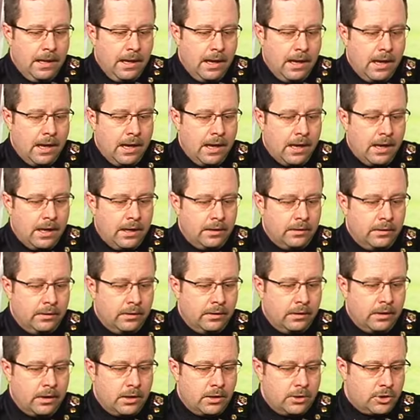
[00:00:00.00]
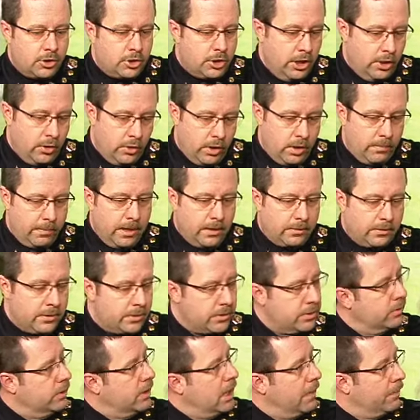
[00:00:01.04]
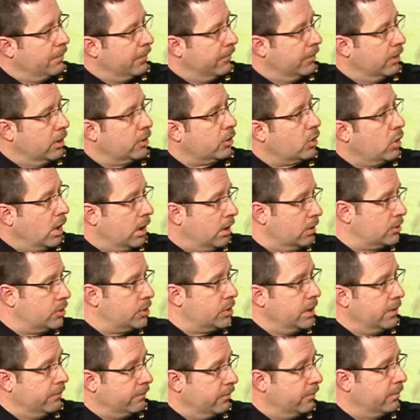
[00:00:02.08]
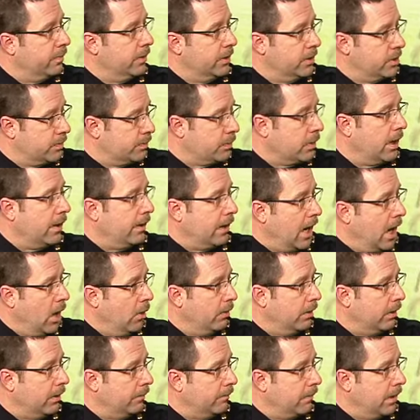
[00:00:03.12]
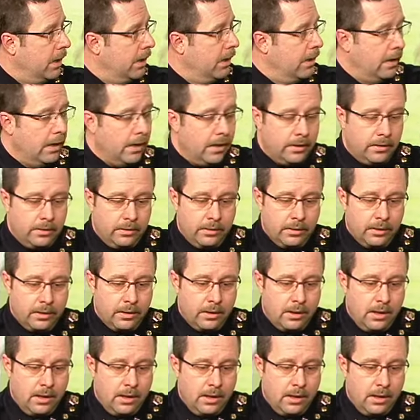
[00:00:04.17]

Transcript: And she heard about this in Naperville and called Chief of Police Brian Howard, and